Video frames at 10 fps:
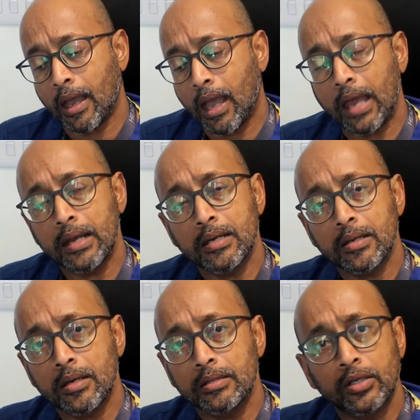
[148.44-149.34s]
And
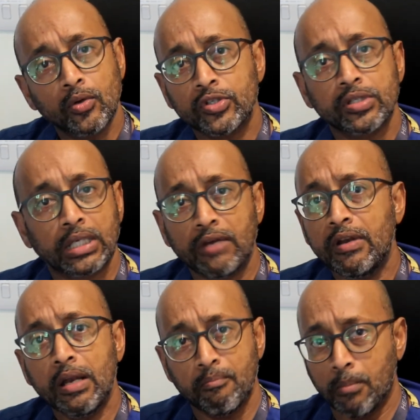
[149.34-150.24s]
the doses are
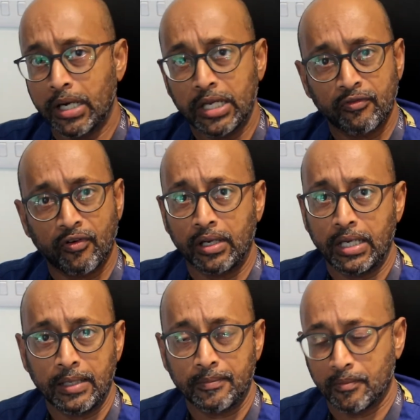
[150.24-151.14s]
given Monday to
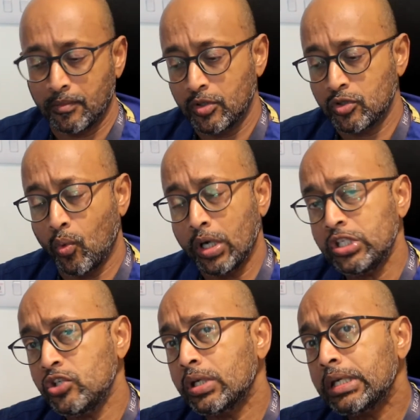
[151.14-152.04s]
Friday. So
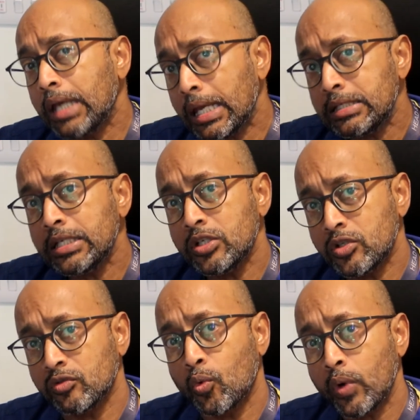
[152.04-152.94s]
once you get
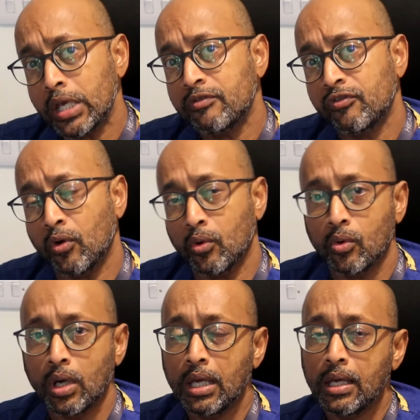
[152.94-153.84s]
into week 4,
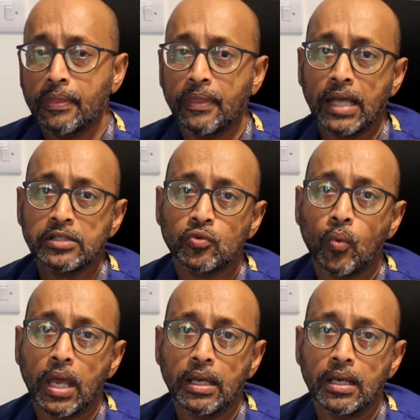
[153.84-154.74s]
that's
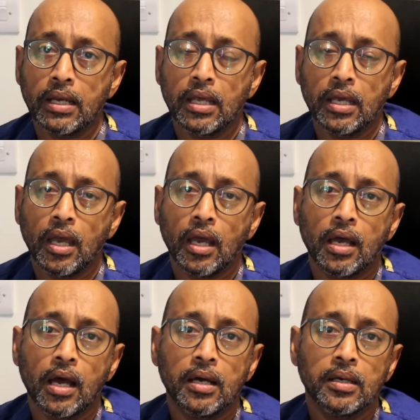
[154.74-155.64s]
when
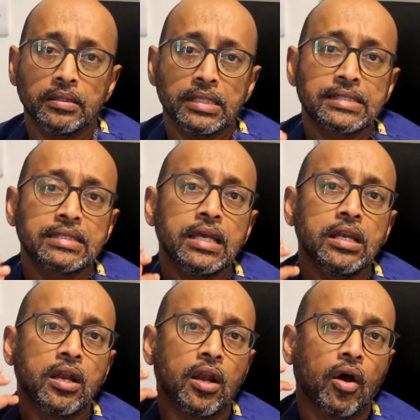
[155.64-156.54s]
the
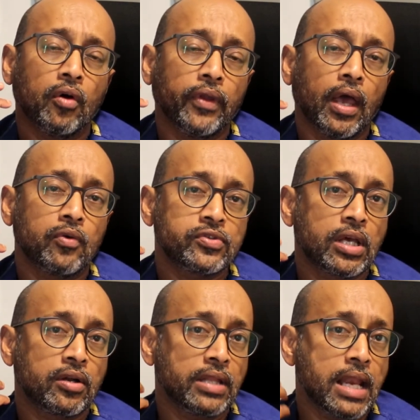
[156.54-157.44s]
skin on the
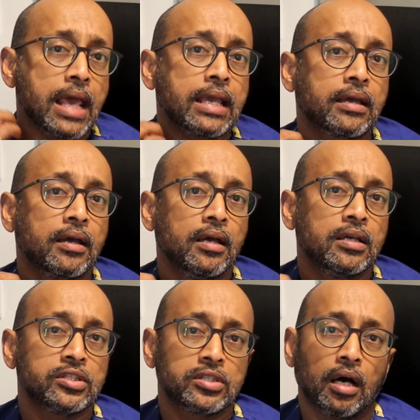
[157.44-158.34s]
outside of the neck
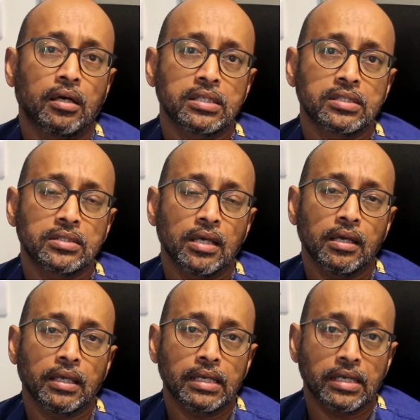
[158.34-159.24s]
starts
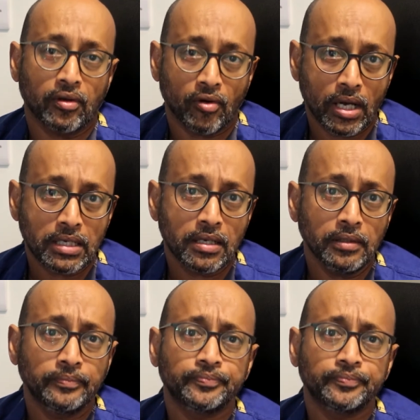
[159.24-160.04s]
getting redder,